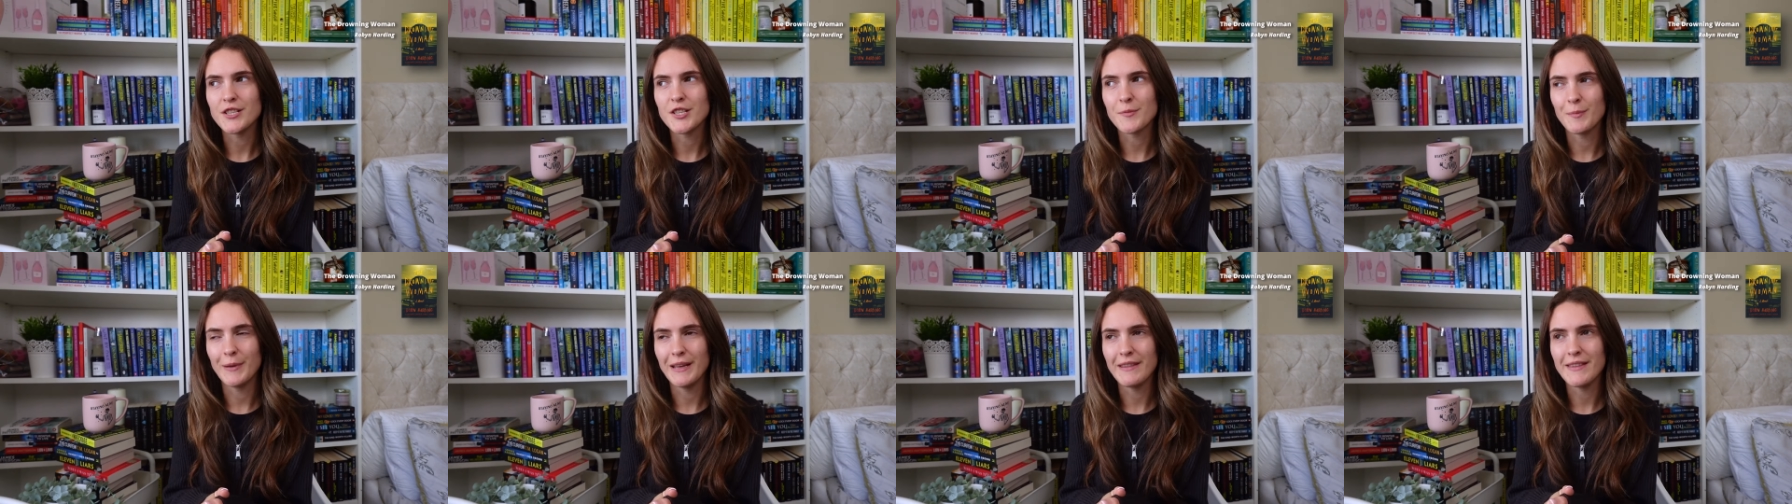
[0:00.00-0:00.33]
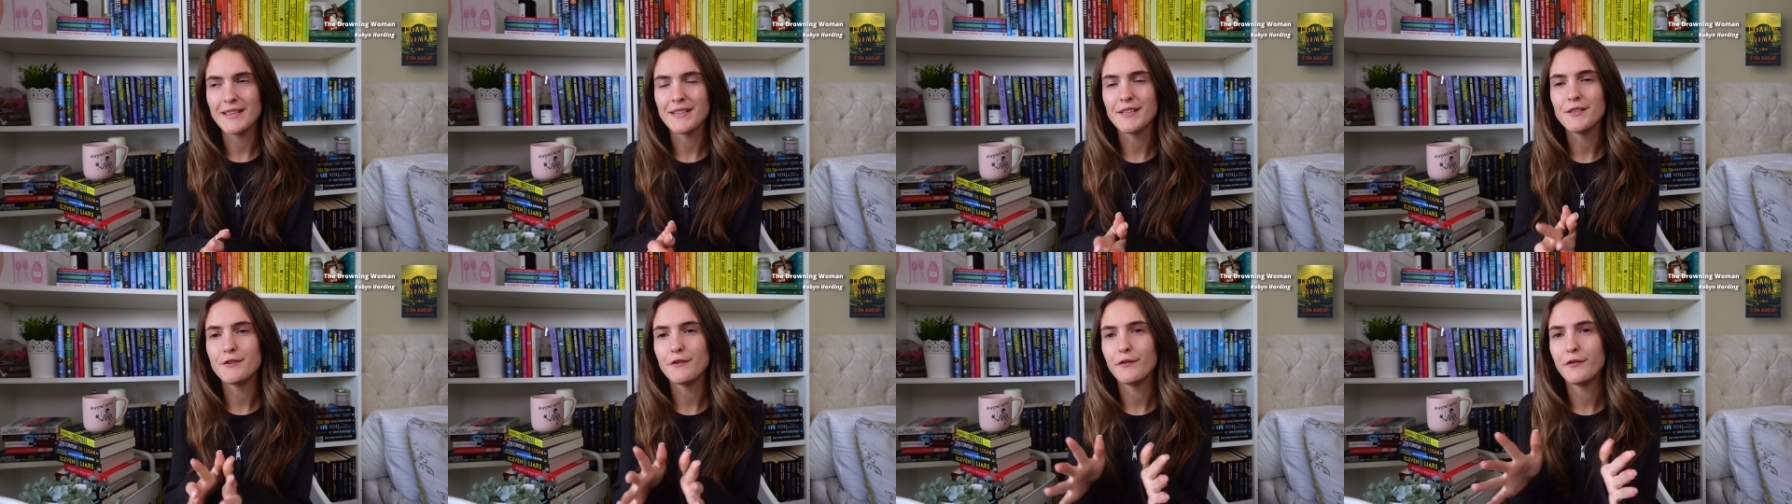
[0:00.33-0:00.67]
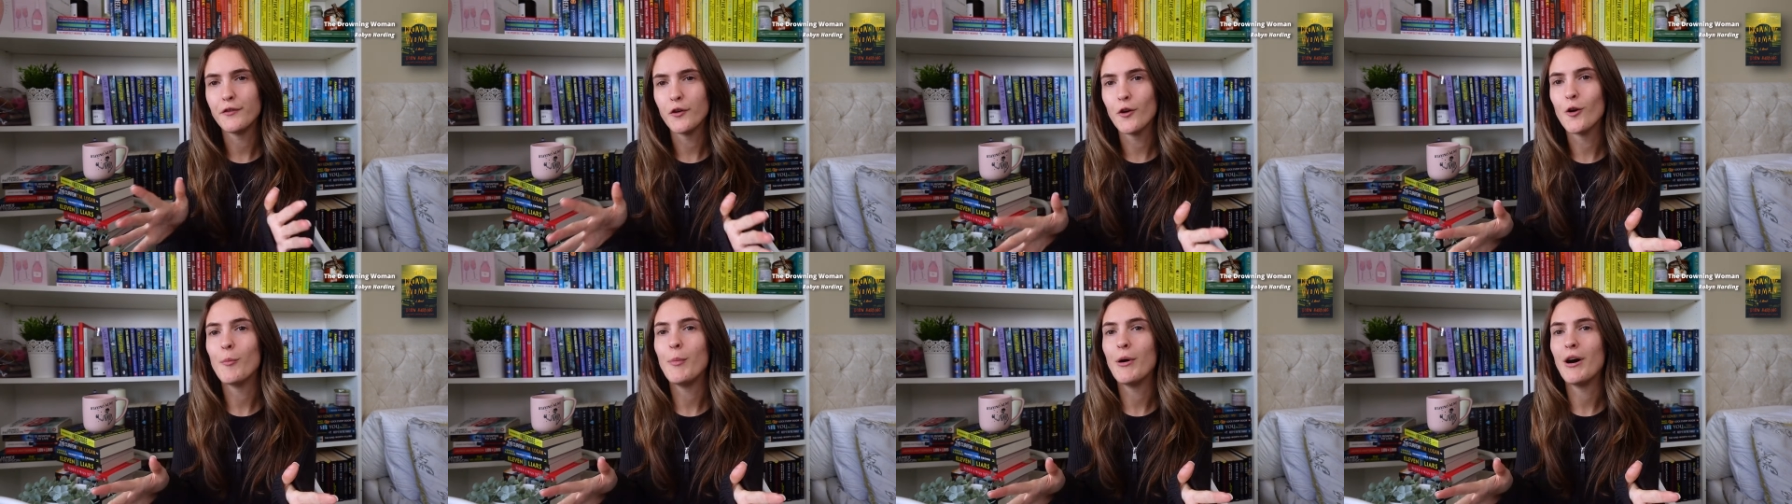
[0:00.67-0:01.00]
split this into
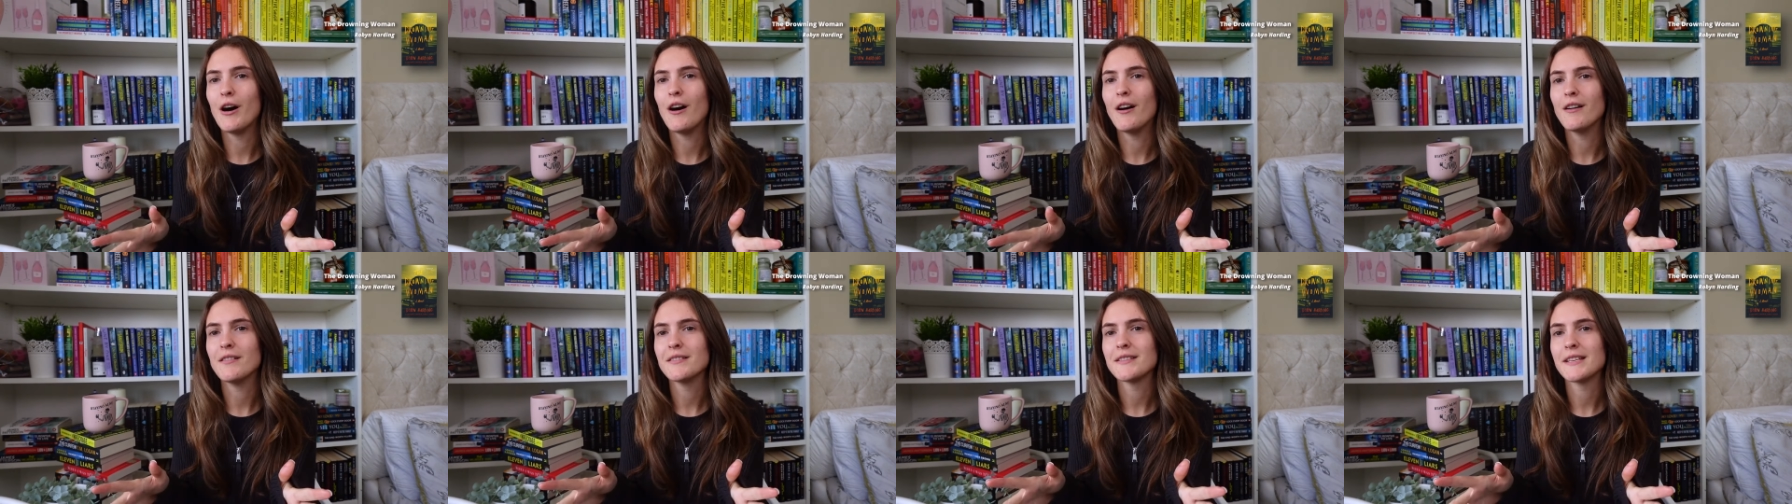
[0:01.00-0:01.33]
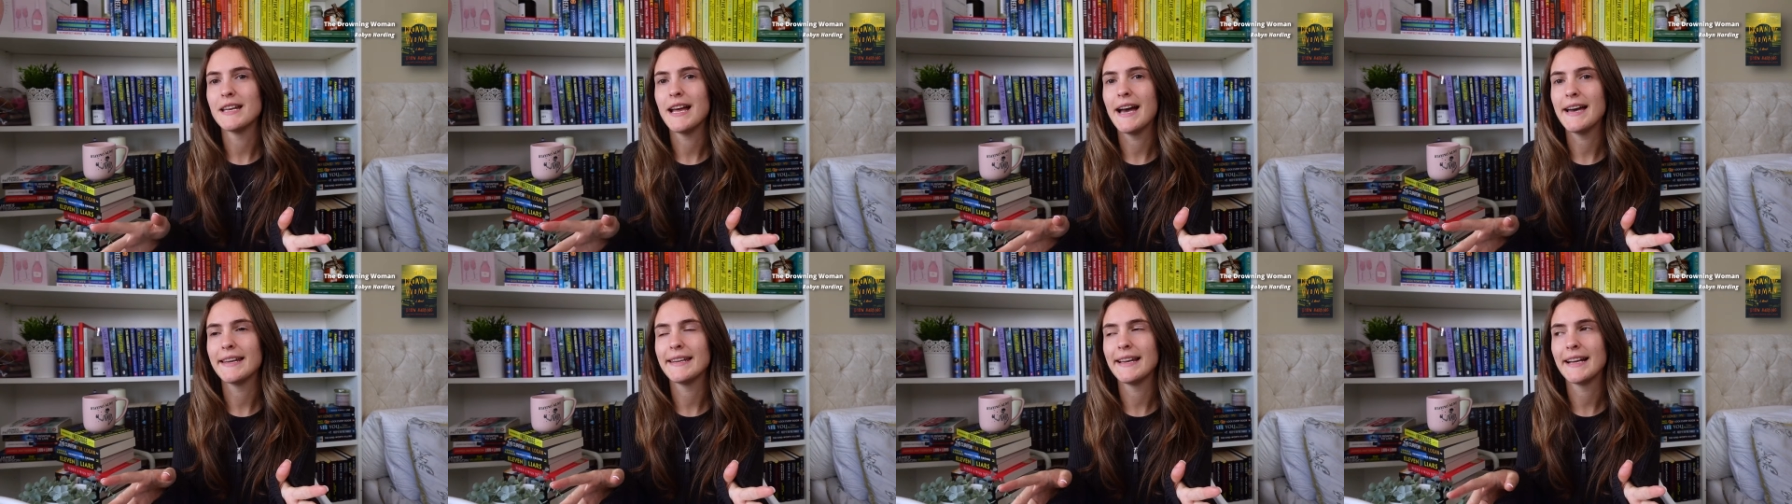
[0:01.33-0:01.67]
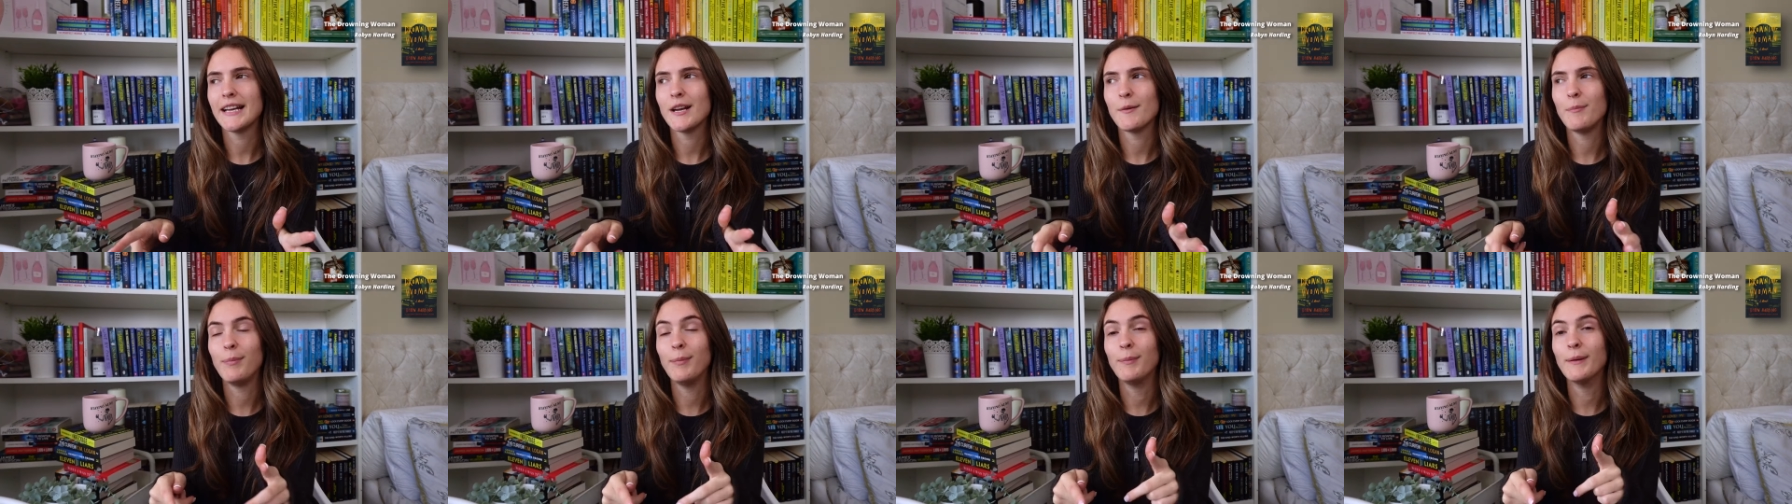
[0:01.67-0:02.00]
four parts and had
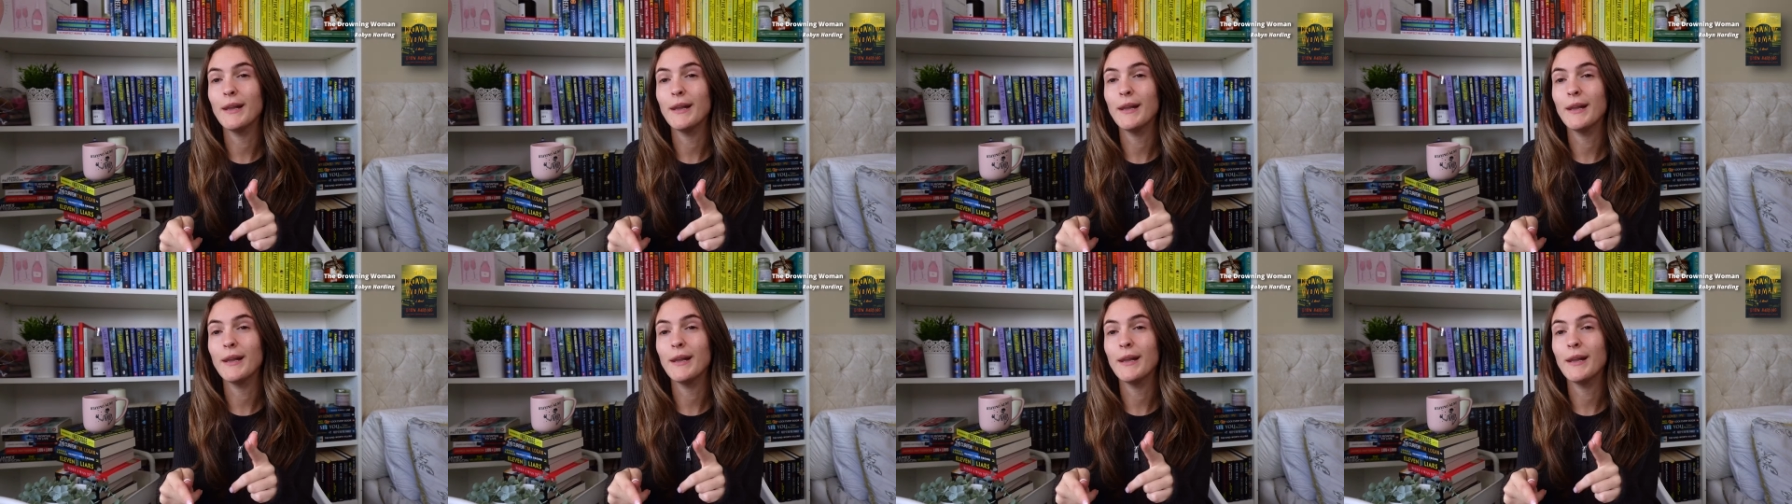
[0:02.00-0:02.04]
like a